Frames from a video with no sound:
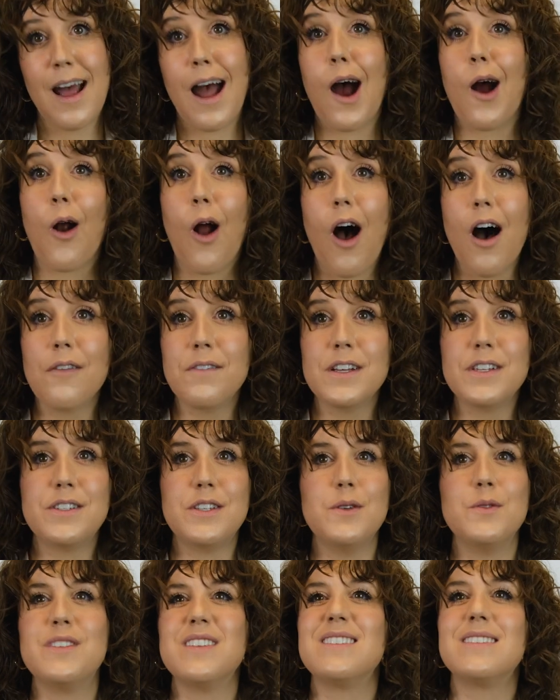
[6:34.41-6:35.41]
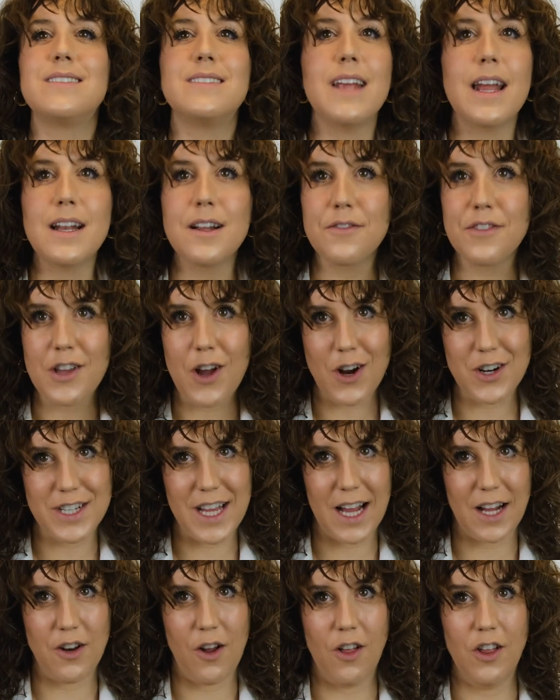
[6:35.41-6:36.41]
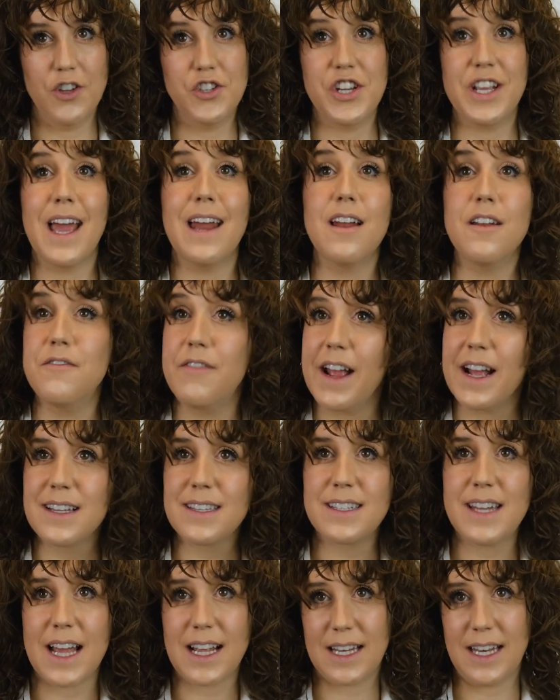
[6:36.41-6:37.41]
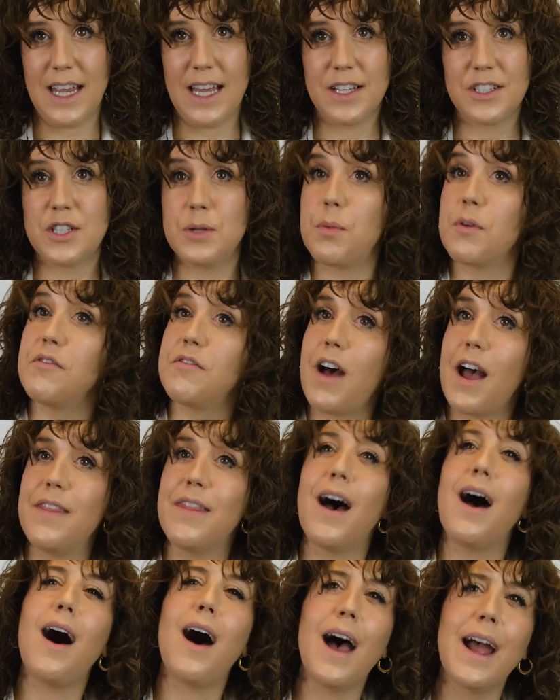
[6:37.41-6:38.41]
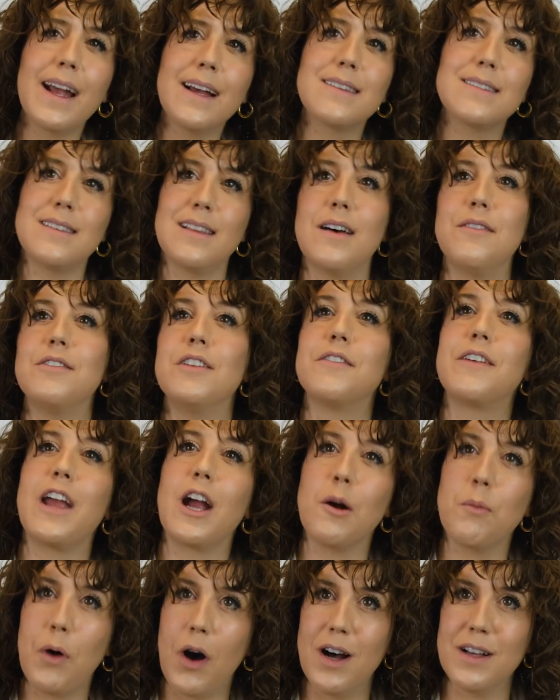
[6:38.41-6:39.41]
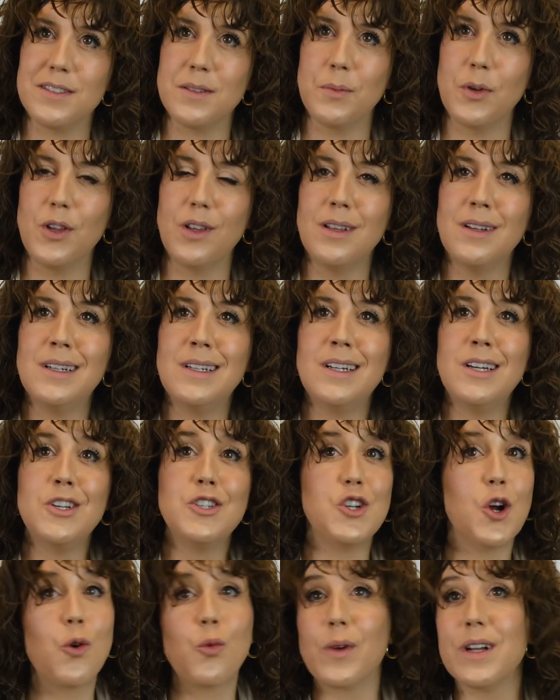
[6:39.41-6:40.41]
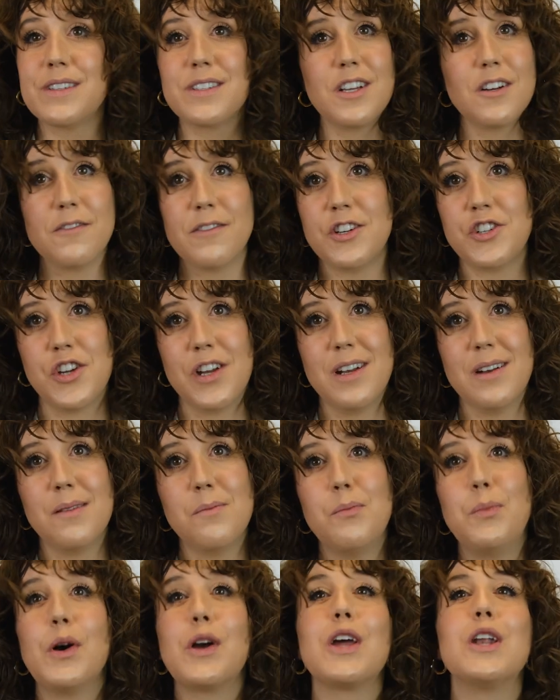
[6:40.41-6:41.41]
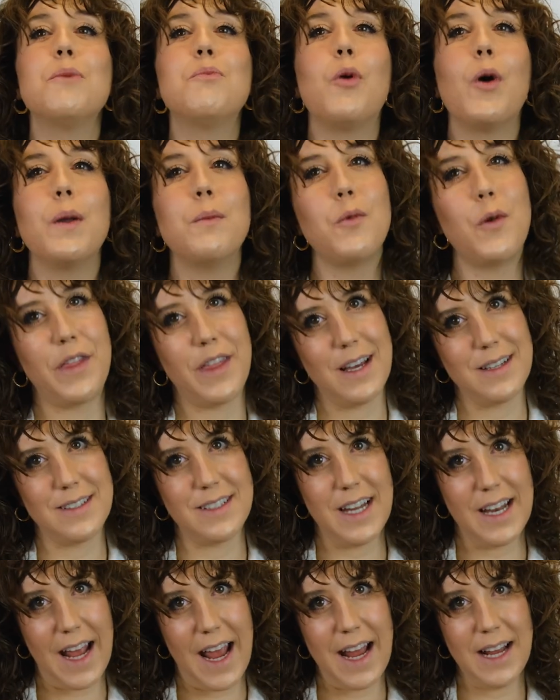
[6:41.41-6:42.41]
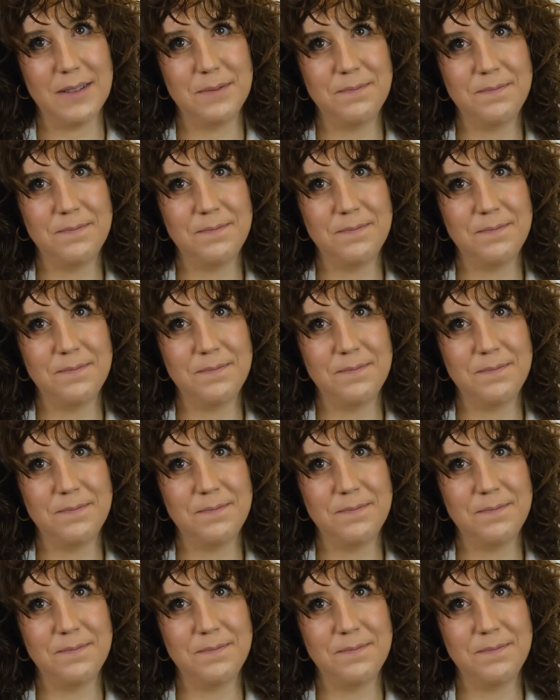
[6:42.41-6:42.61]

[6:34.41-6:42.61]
Our office uses state-of-the-art technology and advanced techniques to provide the highest level of care possible. Don't risk your vision. Book an appointment with us today."